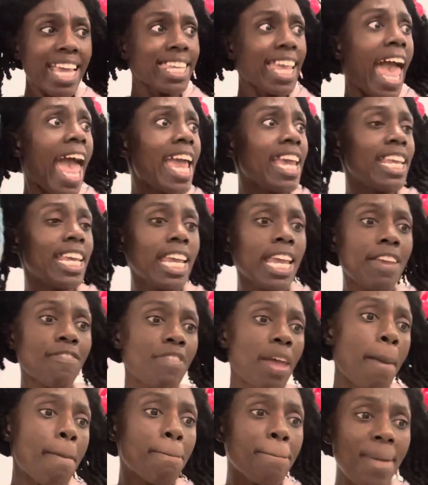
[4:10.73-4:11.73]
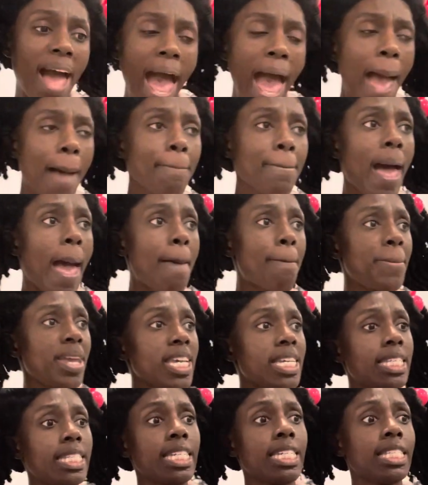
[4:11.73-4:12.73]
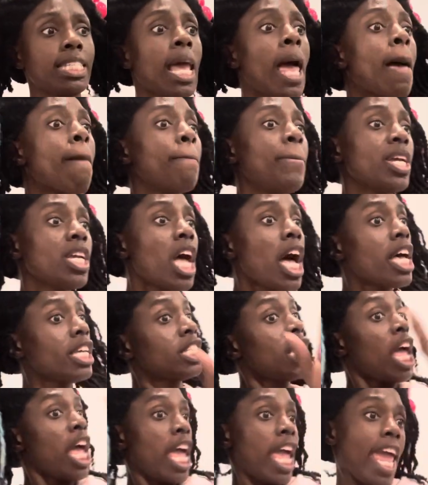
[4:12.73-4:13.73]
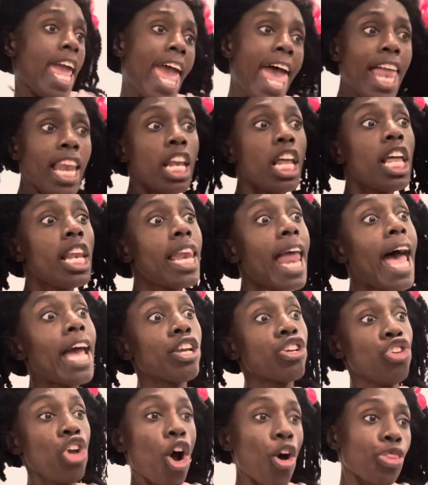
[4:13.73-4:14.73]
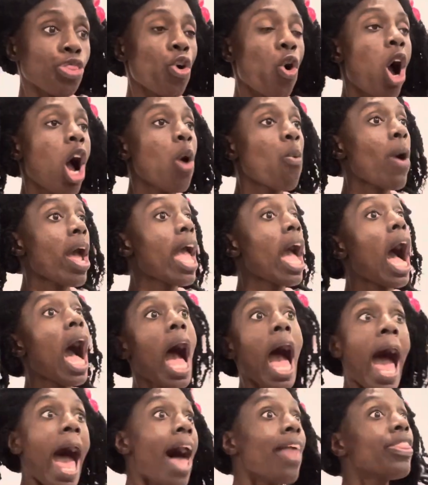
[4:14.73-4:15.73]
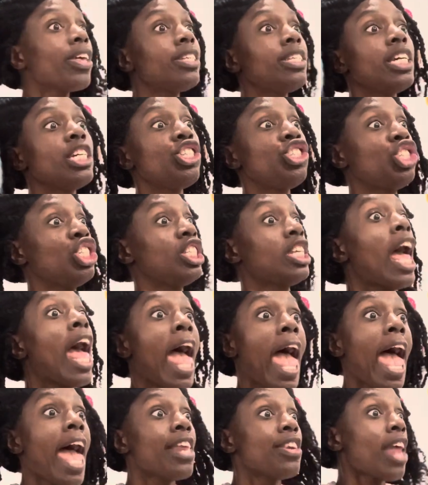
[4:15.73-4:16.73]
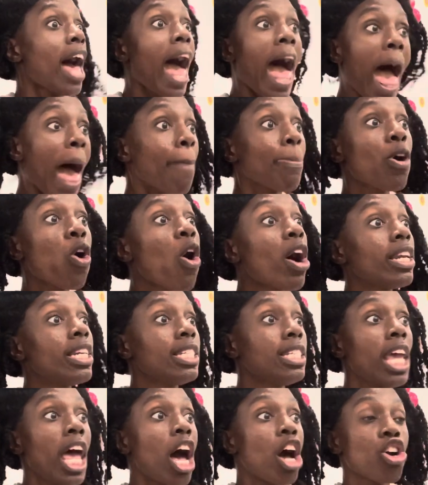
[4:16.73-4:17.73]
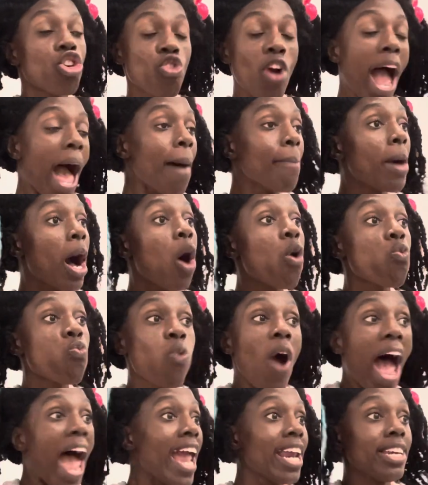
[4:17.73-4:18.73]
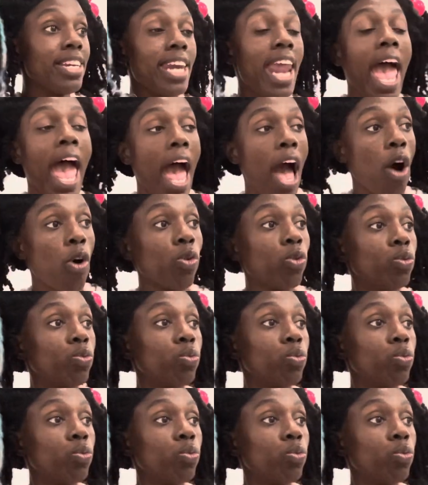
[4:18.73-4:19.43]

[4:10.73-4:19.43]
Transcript: can't even mind my business, because it look like you're throwing away all the dishes, and I'm going to tell Grandma right now.